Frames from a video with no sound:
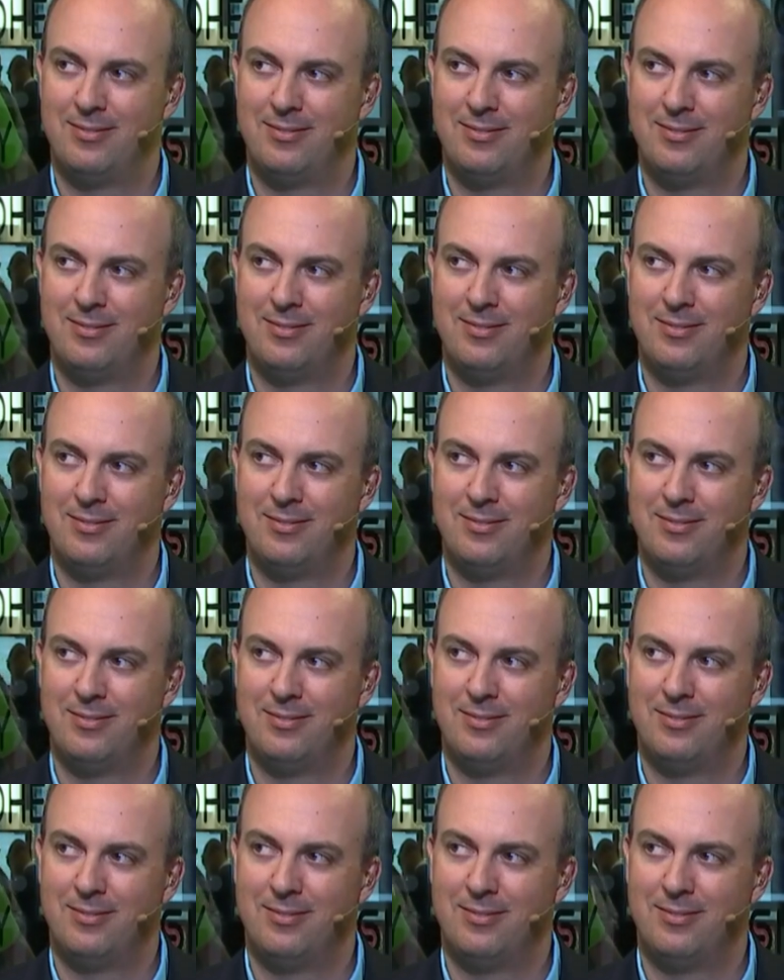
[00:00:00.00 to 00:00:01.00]

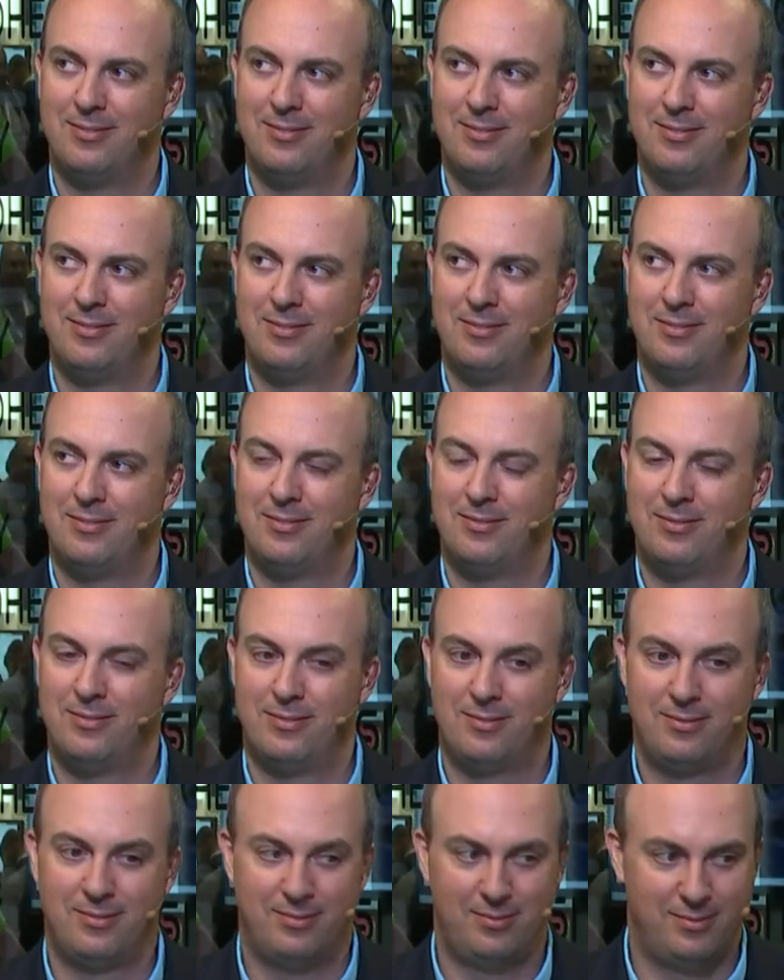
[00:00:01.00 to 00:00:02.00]

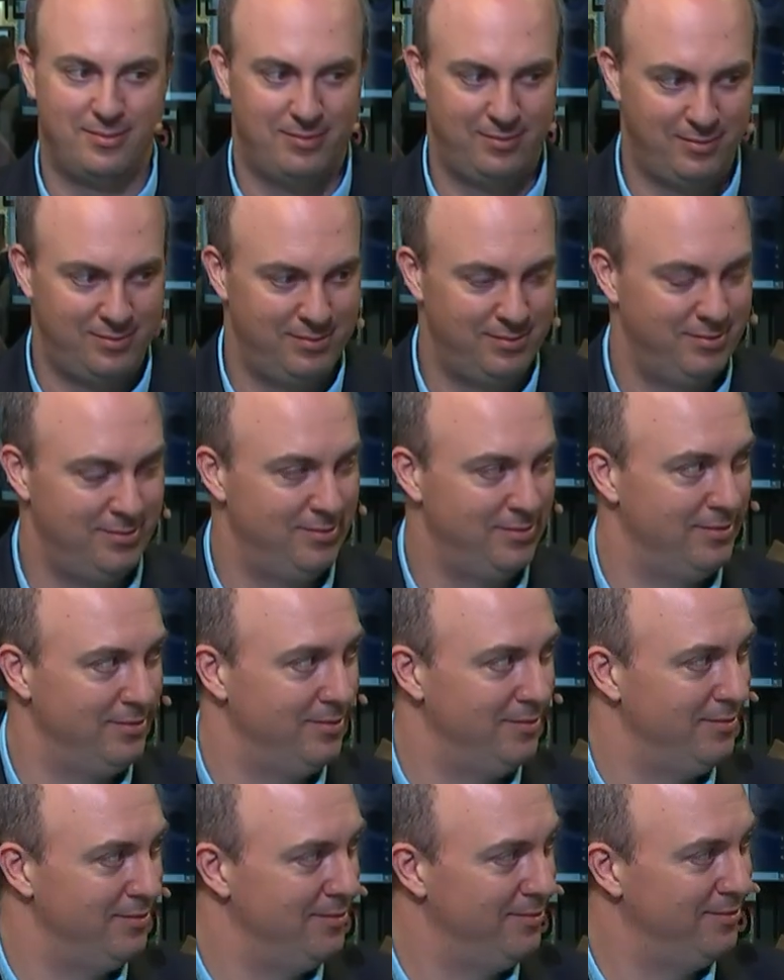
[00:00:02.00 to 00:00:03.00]

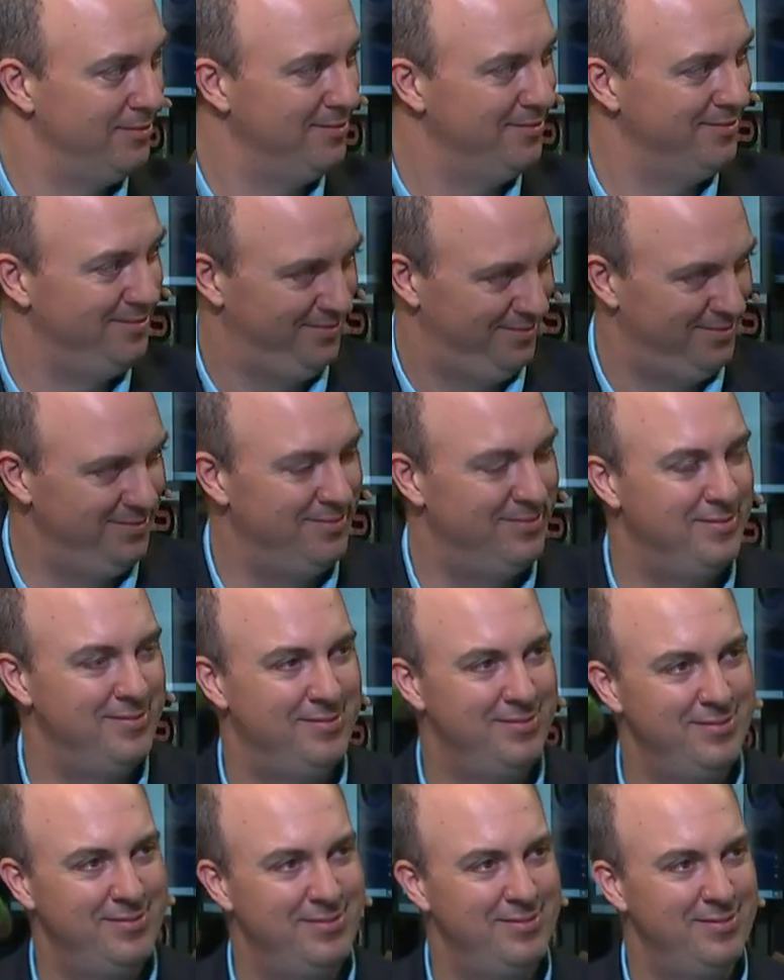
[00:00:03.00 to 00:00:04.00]

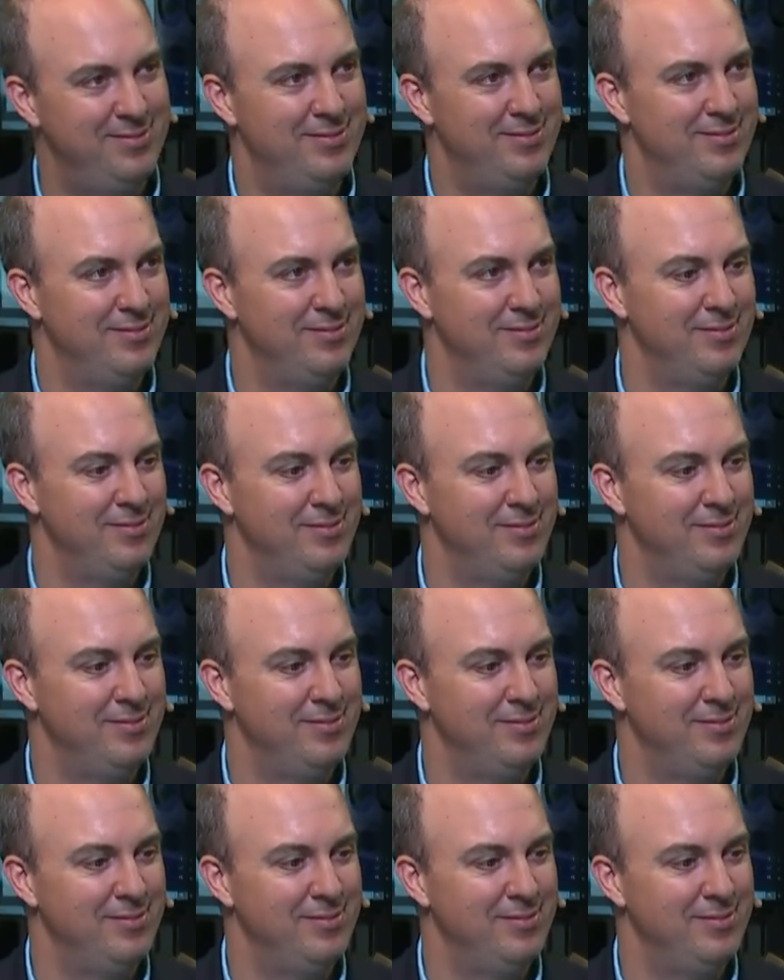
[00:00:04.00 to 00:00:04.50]
(silent)